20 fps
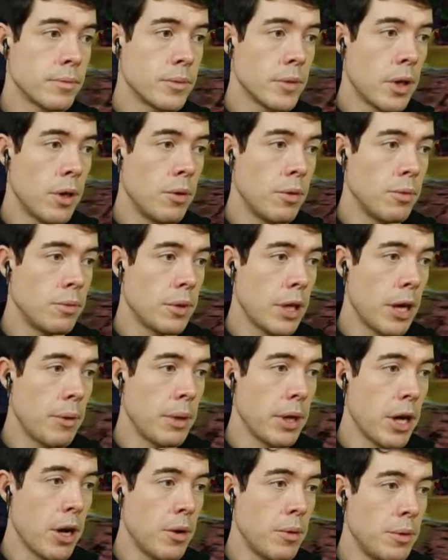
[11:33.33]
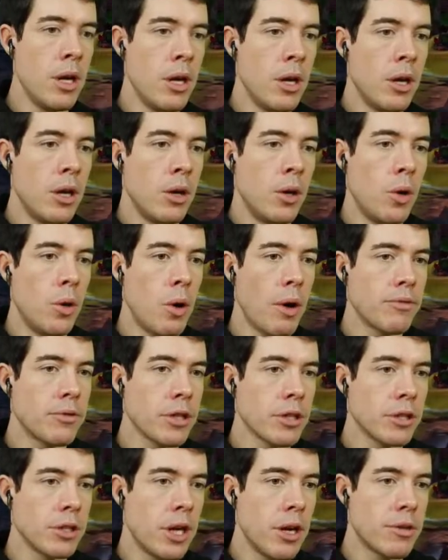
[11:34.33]
Oh, there we go. Oh, I've
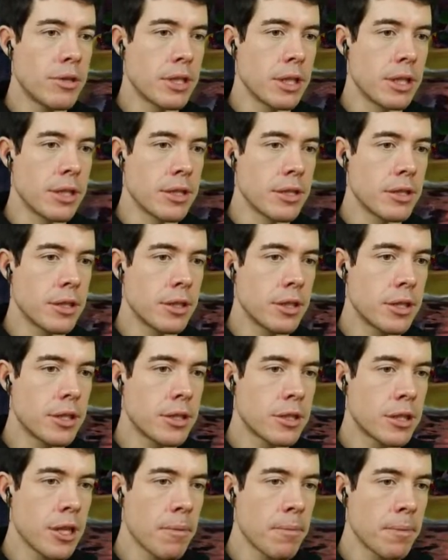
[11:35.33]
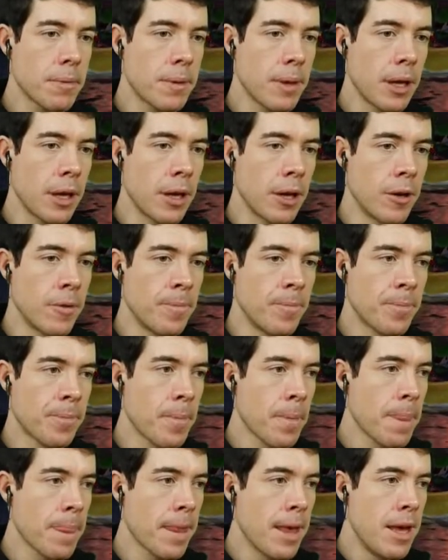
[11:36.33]
just noticed there's something
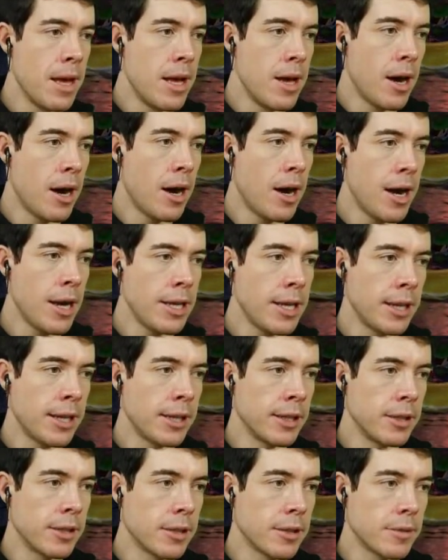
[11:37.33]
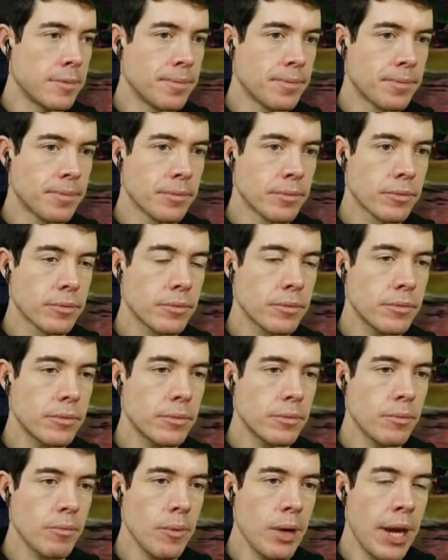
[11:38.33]
hiding
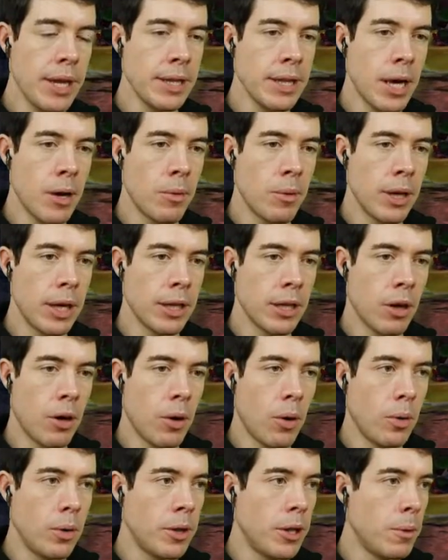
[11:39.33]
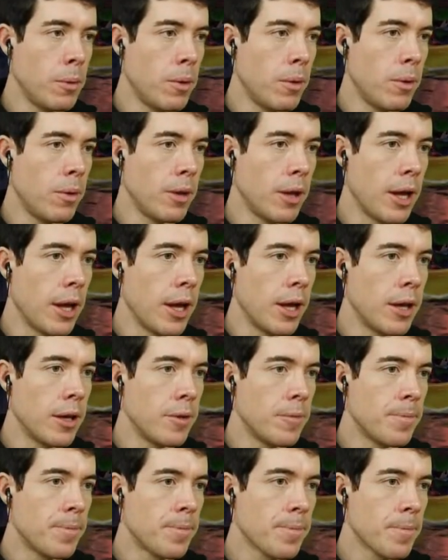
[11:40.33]
in that in the hole in the wall there.
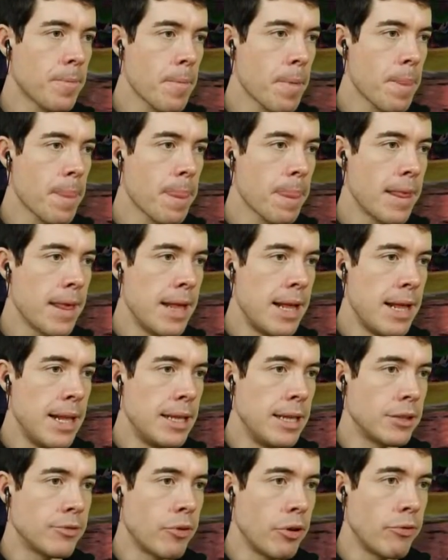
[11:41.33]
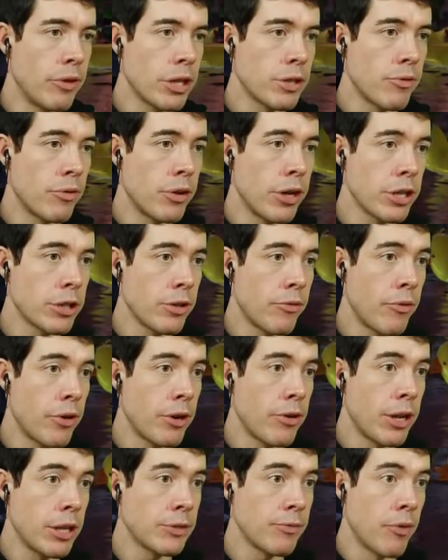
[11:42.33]
Let's run, let's run, let's run,
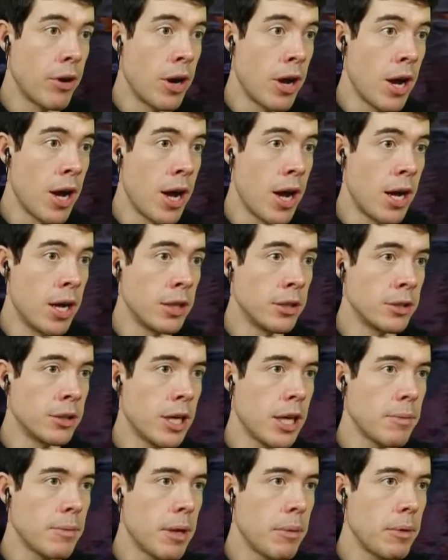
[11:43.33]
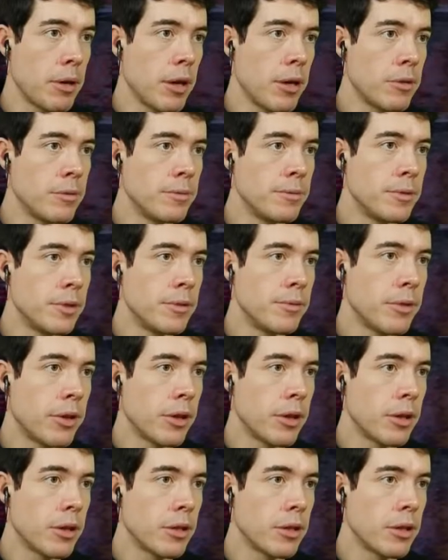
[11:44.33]
run, let's run! Yeah, there we go.
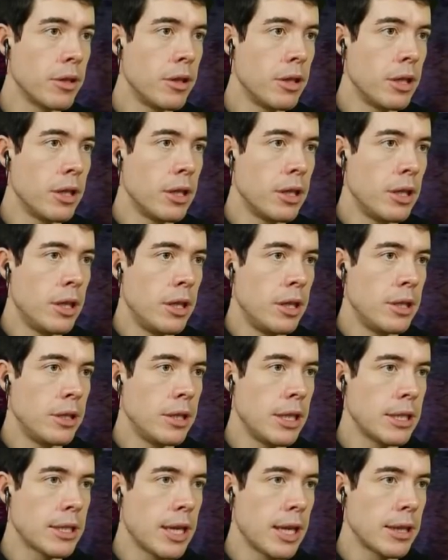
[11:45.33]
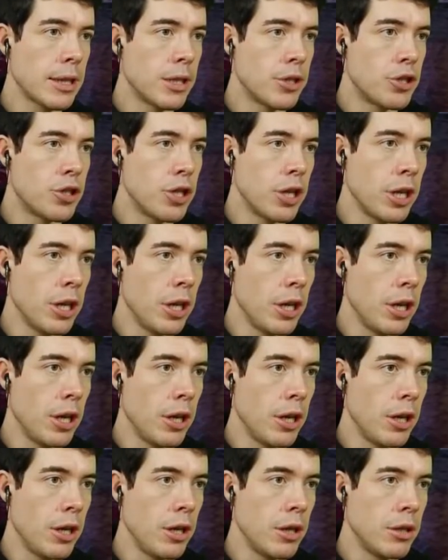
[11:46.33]
Very good. Let's get the G.
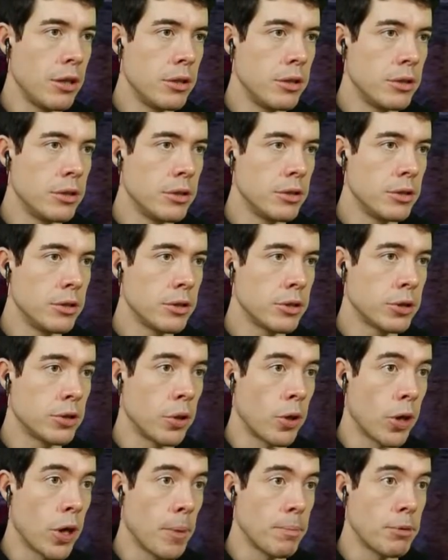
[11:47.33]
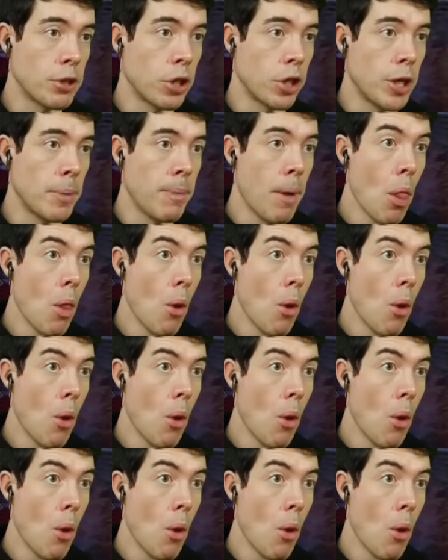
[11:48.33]
Suck it up, suck it up.